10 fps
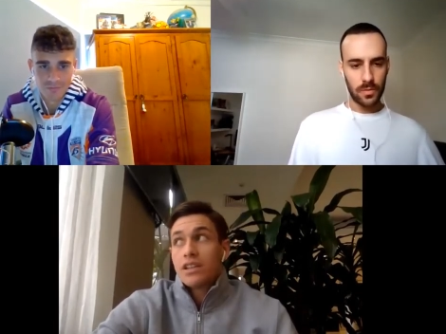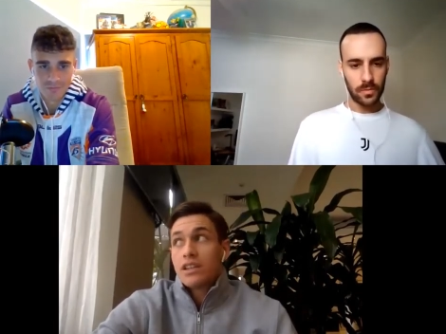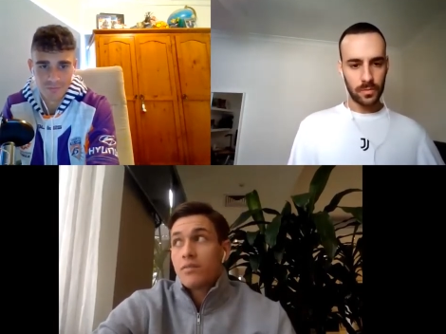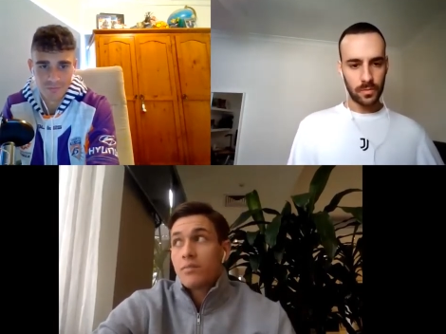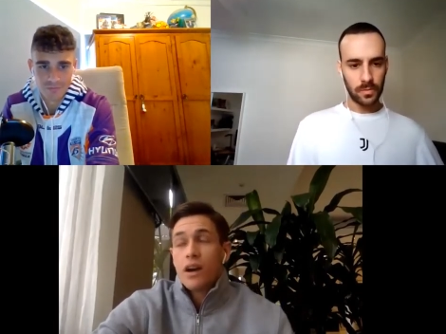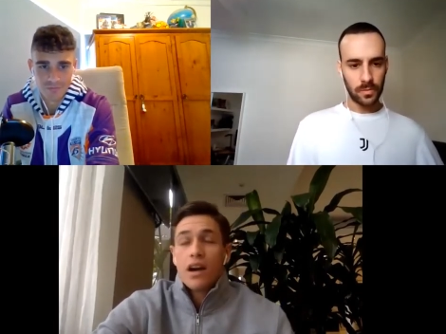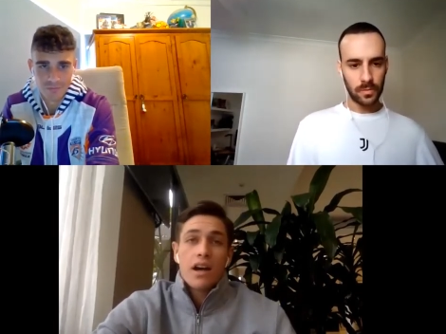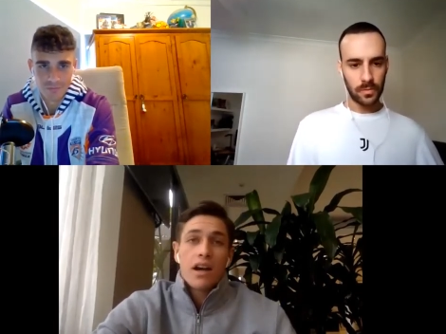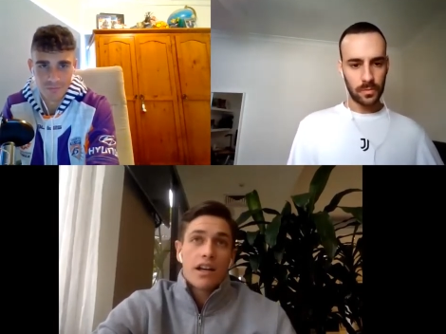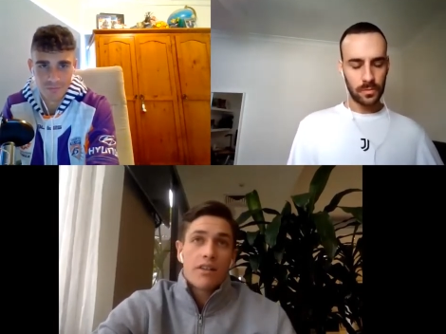Speaker 1: enough.
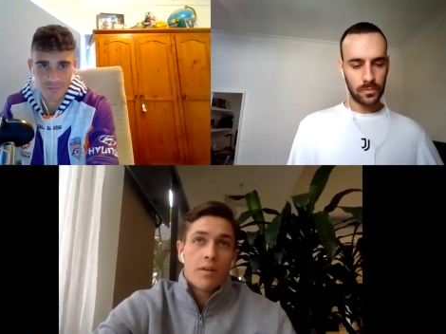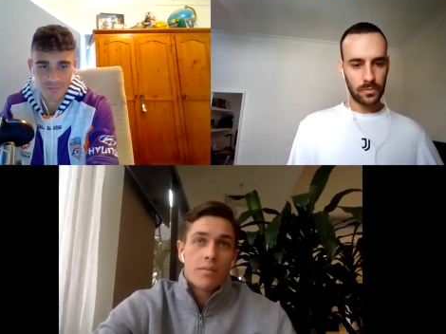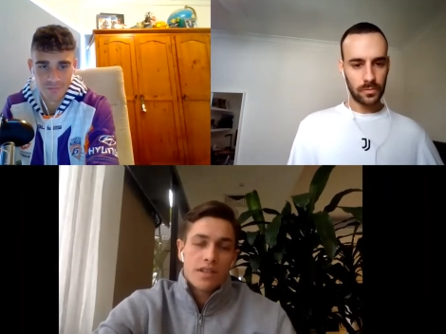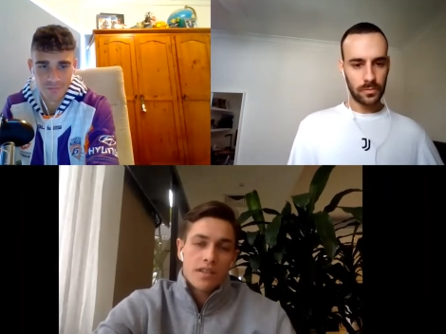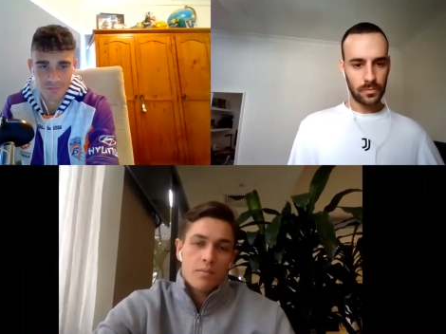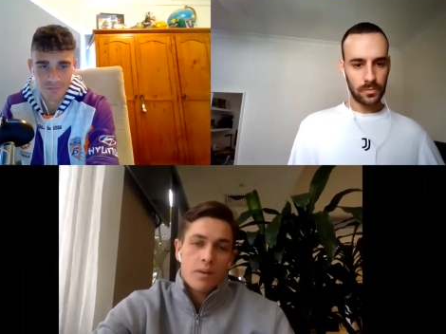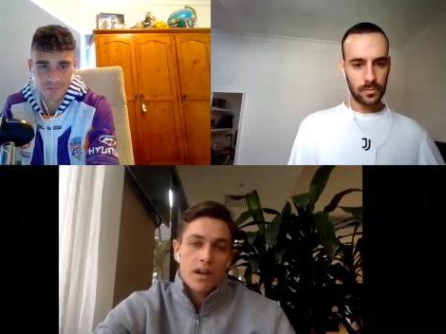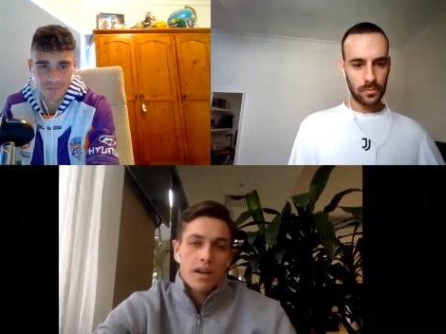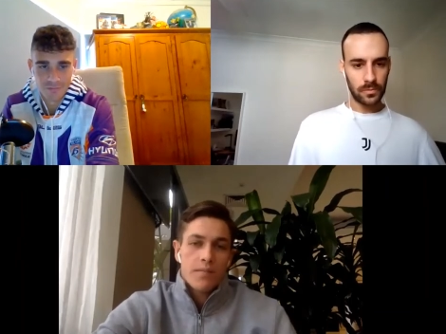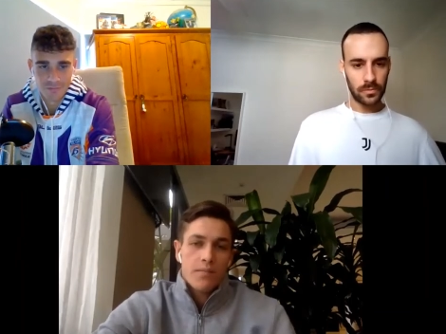My I get represented
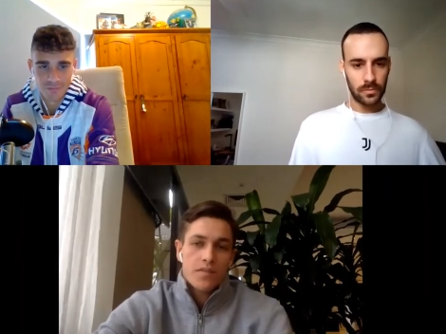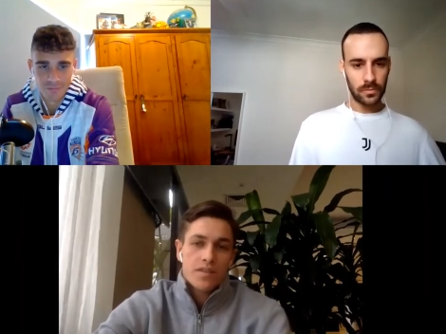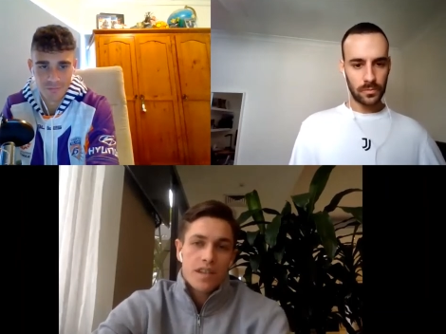by the